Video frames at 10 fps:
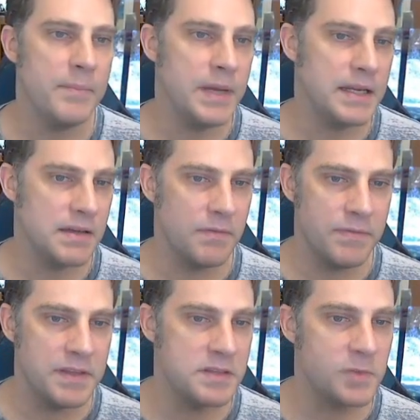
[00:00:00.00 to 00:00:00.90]
because if
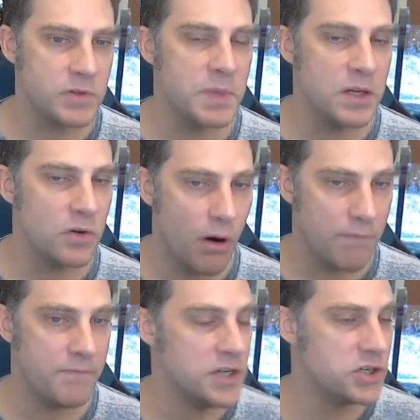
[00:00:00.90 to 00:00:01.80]
this is supposed to be your
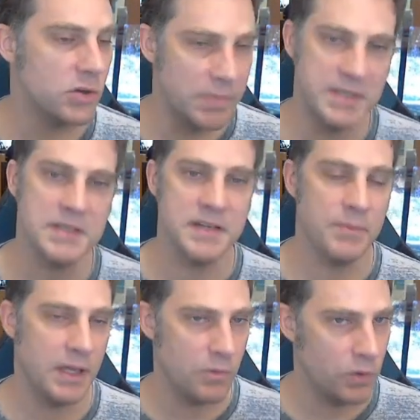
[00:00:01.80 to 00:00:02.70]
official business name,
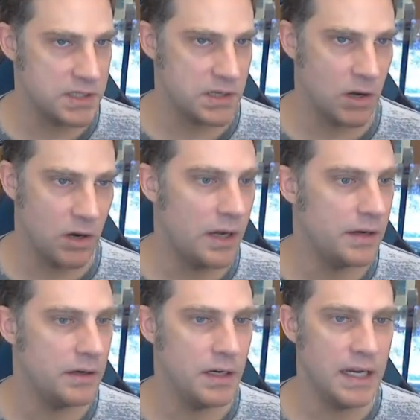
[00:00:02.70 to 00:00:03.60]
like what is
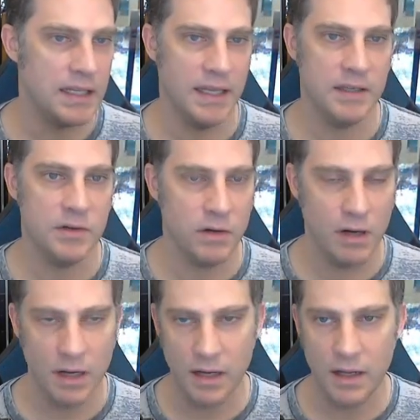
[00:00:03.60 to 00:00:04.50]
on in like
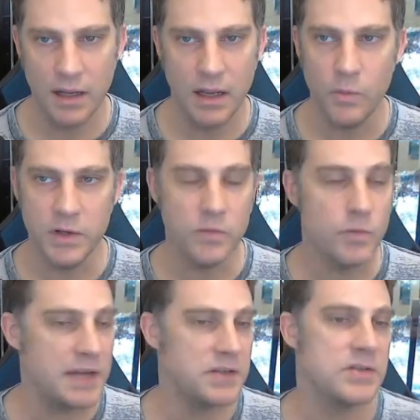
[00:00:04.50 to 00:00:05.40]
your when you
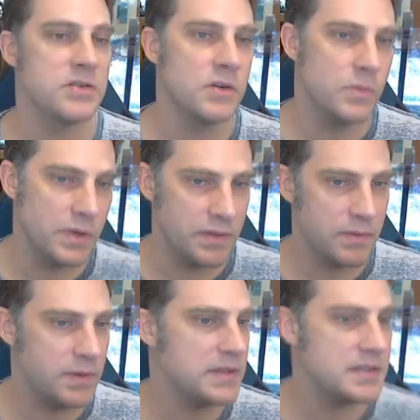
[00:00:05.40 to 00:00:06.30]
register
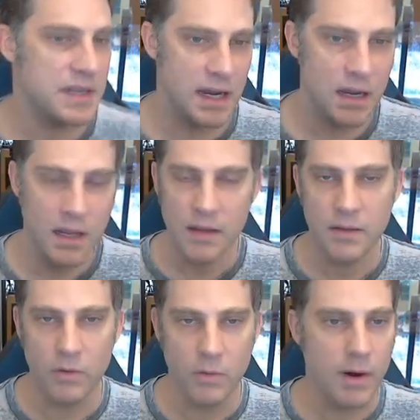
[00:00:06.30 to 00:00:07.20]
with the state
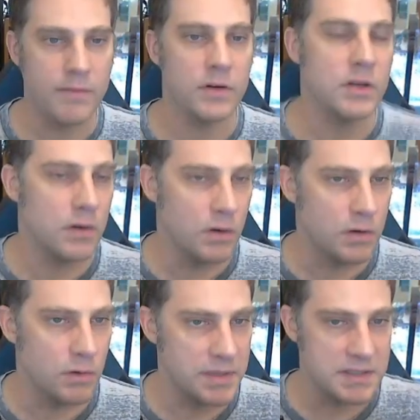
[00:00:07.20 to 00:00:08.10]
or wherever
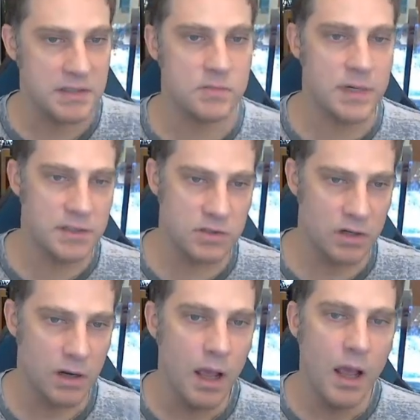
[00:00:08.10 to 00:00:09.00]
your business is
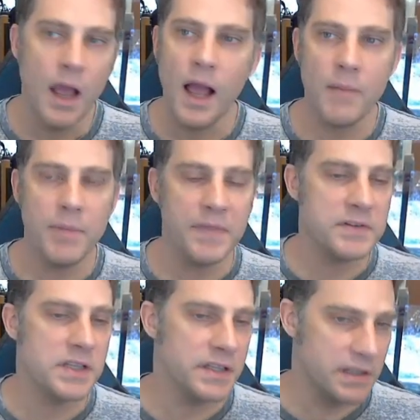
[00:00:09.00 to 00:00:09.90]
registered. But
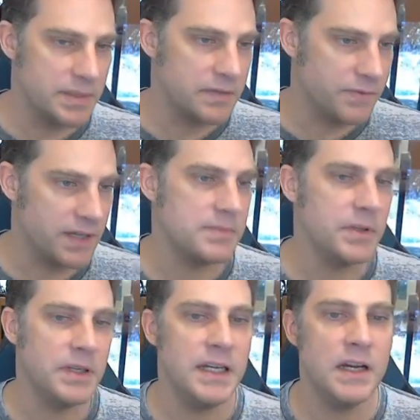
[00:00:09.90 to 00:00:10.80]
there's a little bit of
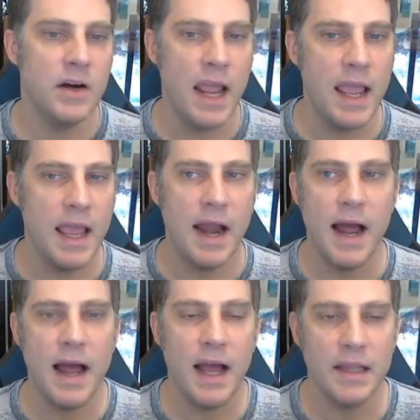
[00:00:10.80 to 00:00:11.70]
flexibility here, and
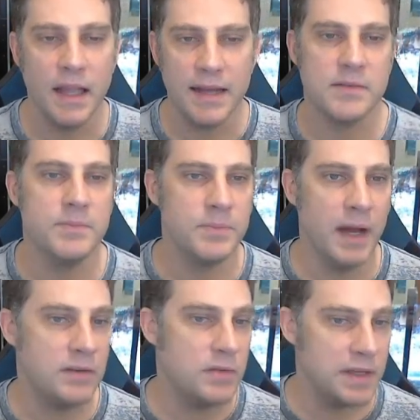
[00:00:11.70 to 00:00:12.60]
I
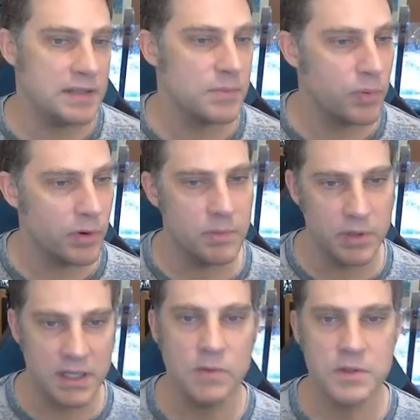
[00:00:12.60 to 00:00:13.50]
do think it's important to
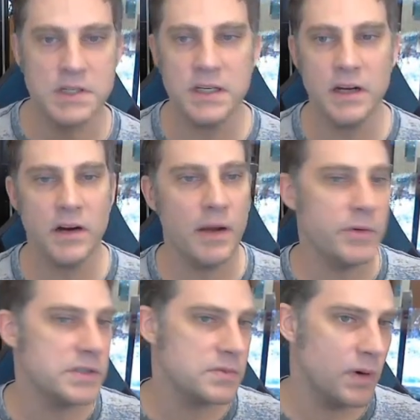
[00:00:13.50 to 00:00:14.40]
put keywords in here,
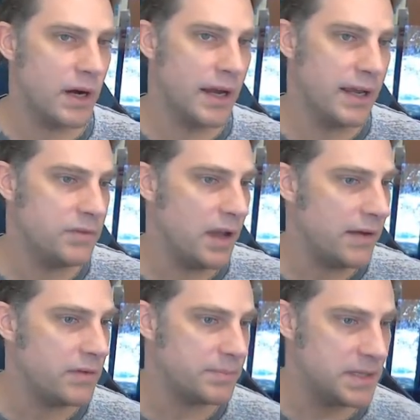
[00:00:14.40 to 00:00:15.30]
which is why if you have
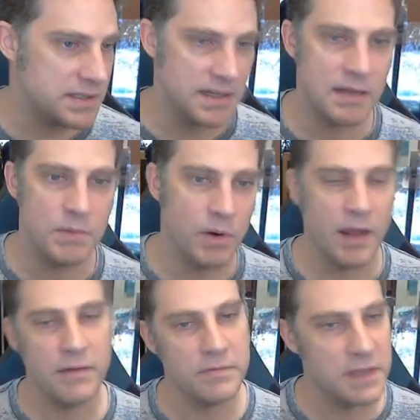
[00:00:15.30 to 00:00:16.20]
a business name, you want to
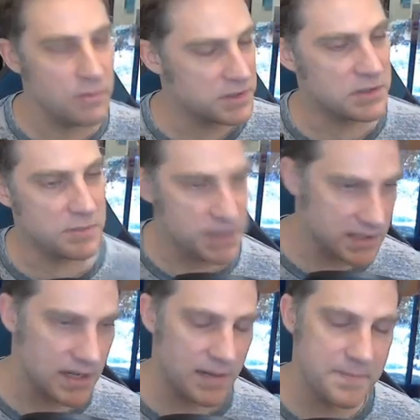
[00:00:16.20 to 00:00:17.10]
have keywords in your business
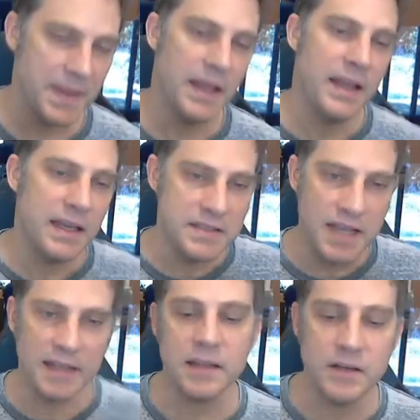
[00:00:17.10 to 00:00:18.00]
name. And
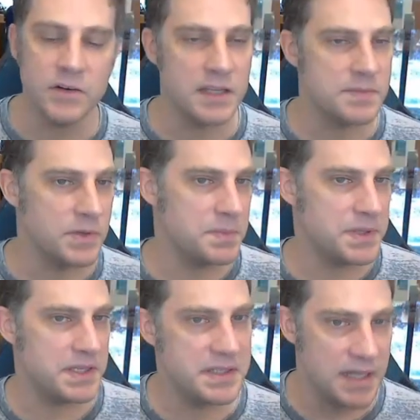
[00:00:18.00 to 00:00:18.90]
technically, you're not supposed to put
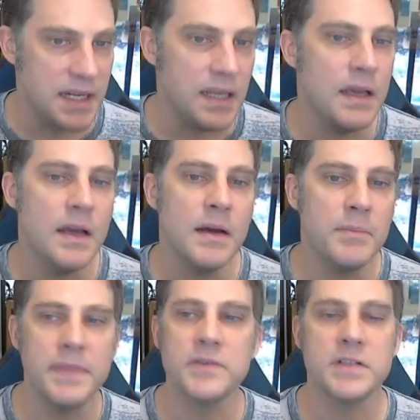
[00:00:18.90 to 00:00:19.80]
the city,
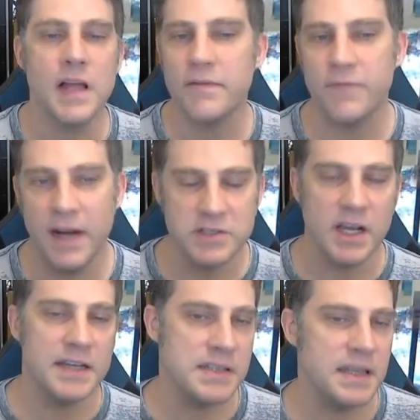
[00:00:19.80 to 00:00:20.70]
but there's a lot of
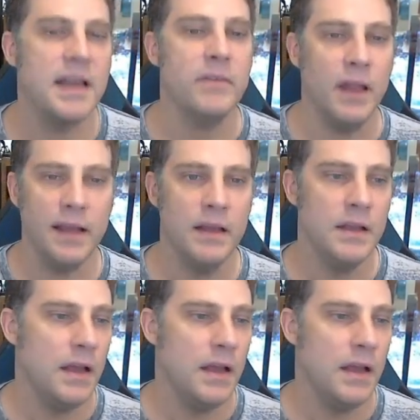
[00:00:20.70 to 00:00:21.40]
franchises that have like